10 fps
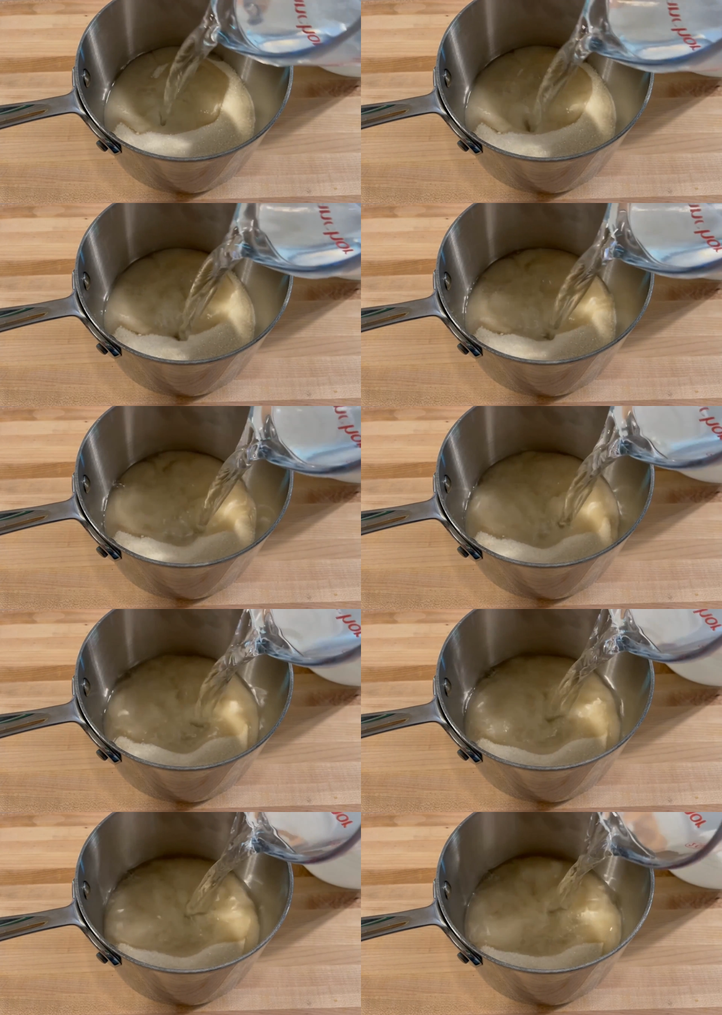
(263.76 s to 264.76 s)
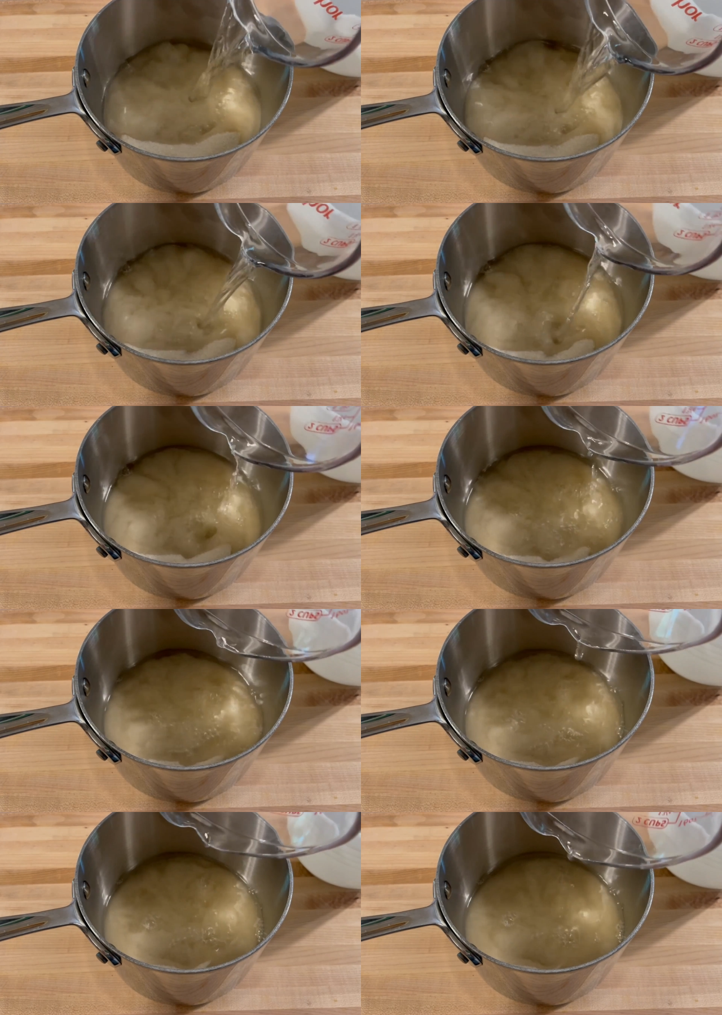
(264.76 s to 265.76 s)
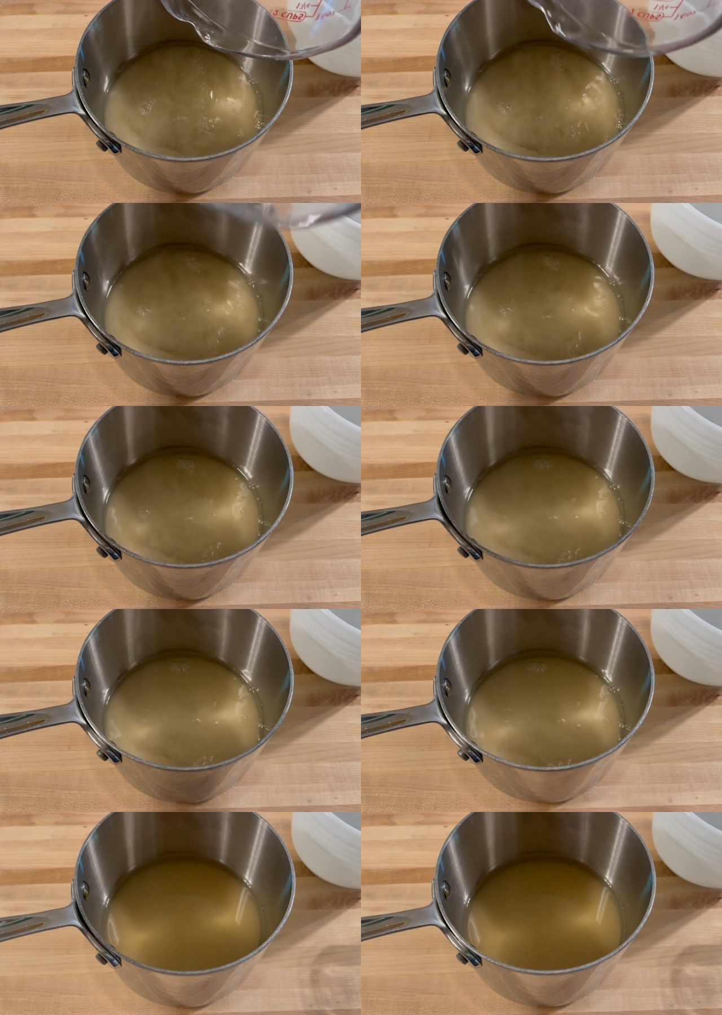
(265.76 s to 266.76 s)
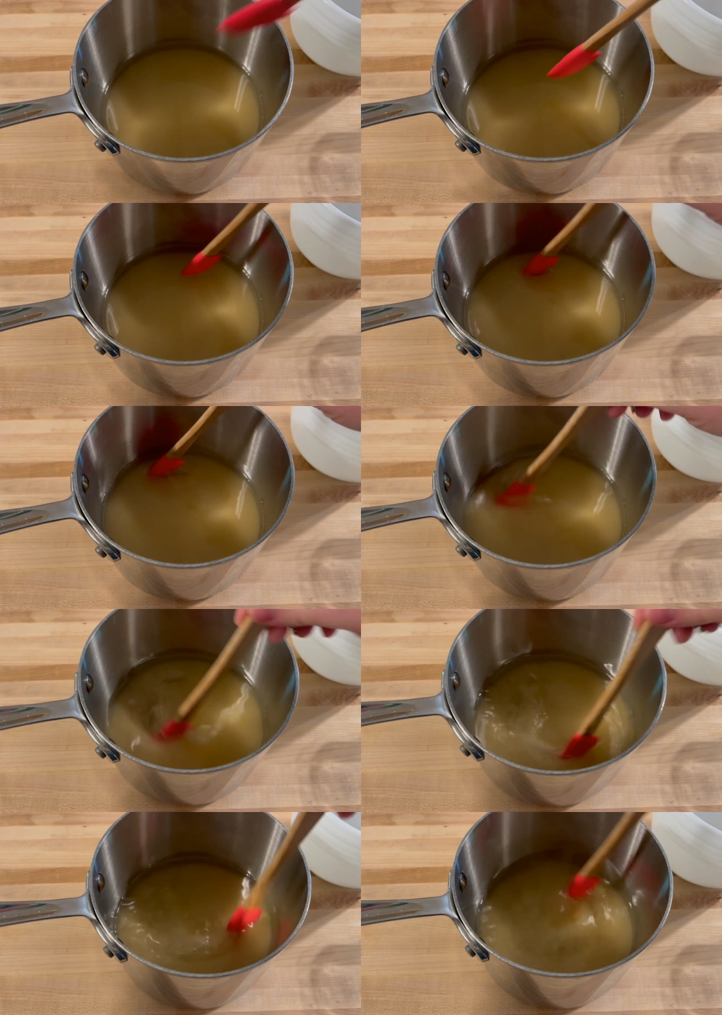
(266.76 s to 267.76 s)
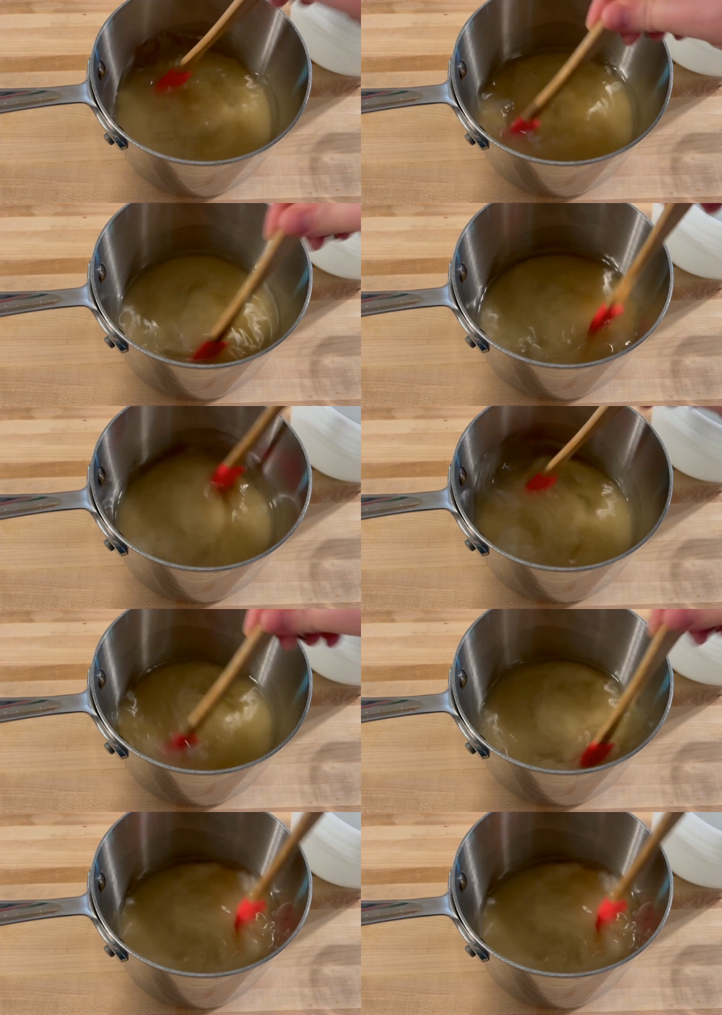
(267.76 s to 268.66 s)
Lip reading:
Nobody's mouth can be seen.